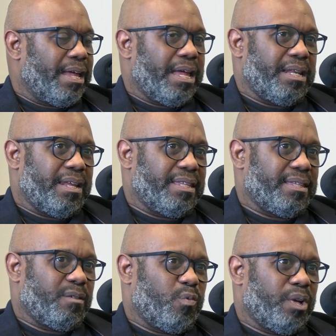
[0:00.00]
And I
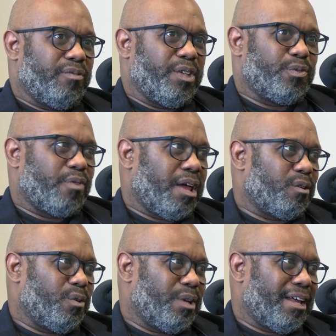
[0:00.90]
think one of his
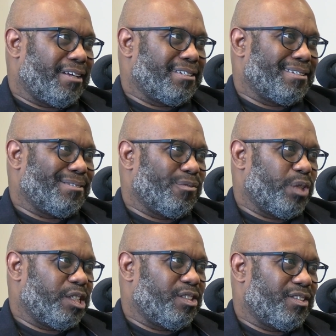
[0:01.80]
radical acts
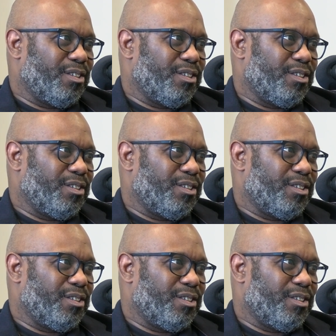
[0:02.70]
was